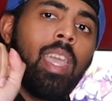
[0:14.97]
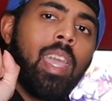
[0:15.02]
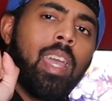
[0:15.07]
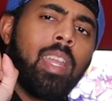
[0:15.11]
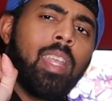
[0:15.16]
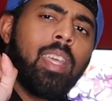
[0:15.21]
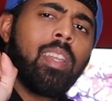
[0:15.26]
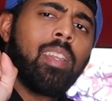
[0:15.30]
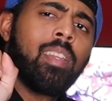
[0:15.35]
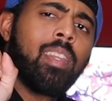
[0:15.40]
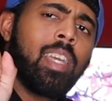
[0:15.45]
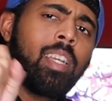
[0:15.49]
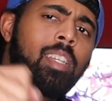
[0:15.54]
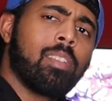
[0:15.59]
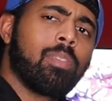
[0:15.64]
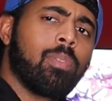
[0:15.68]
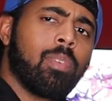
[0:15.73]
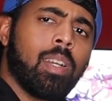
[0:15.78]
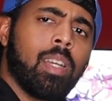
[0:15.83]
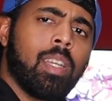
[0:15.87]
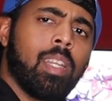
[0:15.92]
And then
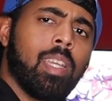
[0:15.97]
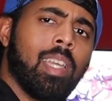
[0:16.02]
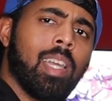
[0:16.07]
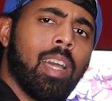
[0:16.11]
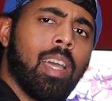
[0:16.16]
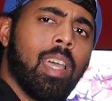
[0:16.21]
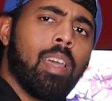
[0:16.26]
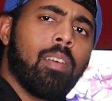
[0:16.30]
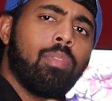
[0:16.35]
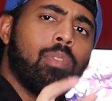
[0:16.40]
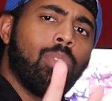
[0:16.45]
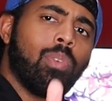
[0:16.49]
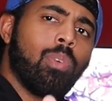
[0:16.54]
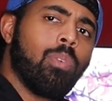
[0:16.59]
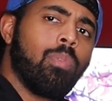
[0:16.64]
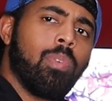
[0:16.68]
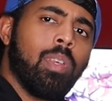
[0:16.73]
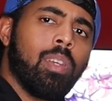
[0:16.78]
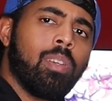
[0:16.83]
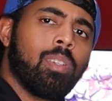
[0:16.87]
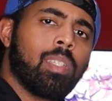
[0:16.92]
next Friday, I have 2
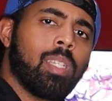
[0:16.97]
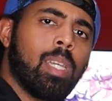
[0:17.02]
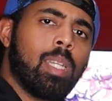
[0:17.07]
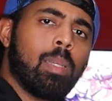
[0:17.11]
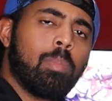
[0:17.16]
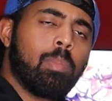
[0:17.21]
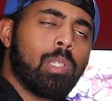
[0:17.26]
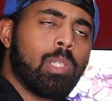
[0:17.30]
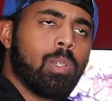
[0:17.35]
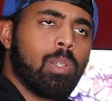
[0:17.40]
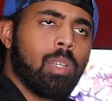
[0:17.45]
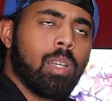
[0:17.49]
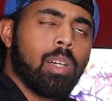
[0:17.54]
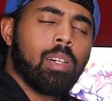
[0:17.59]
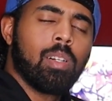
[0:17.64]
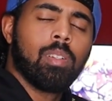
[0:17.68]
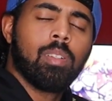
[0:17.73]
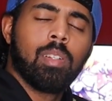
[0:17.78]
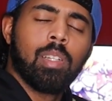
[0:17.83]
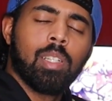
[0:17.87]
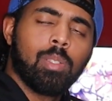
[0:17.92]
figures lined up to show
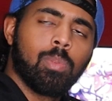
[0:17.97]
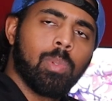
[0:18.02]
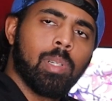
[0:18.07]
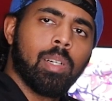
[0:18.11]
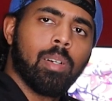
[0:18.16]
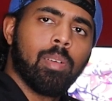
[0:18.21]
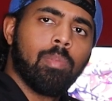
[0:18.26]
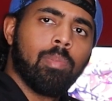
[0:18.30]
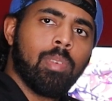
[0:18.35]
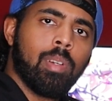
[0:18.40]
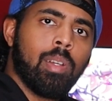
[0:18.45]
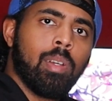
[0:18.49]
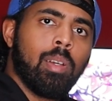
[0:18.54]
y'all as well.